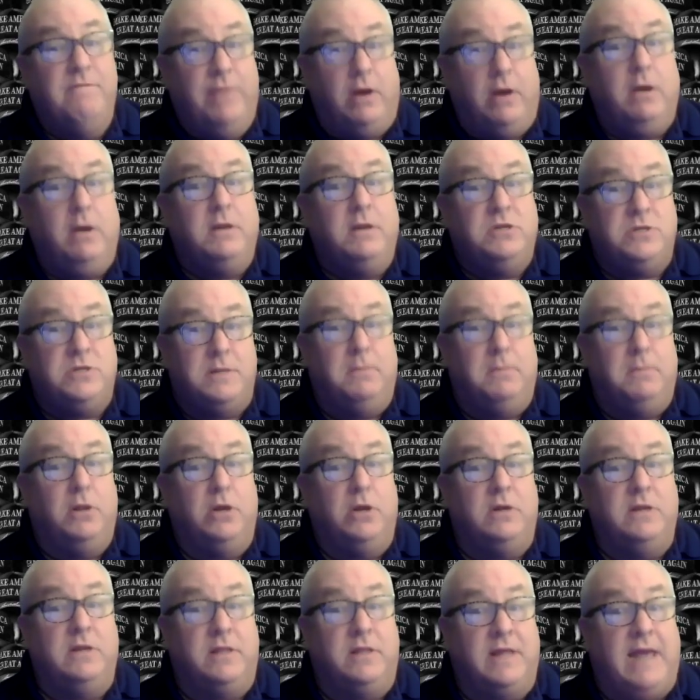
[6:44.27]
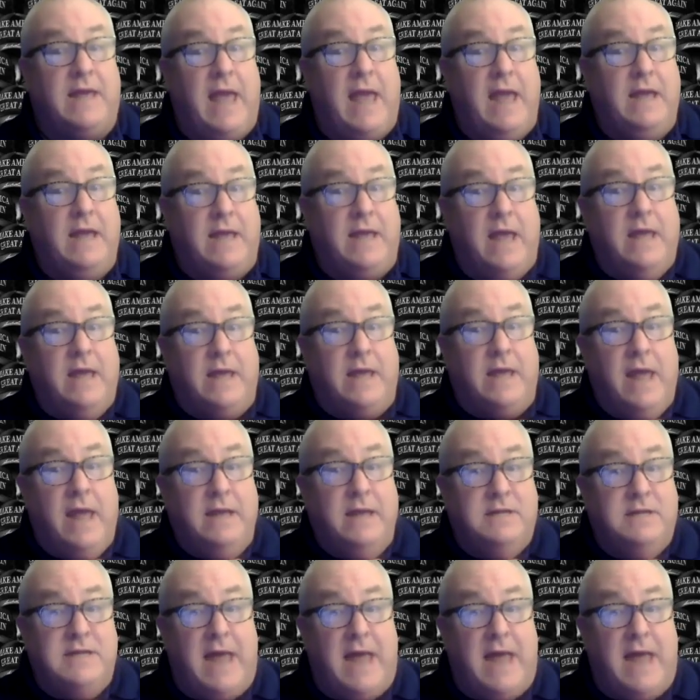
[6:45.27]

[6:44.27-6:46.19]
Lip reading: very similar to the KKK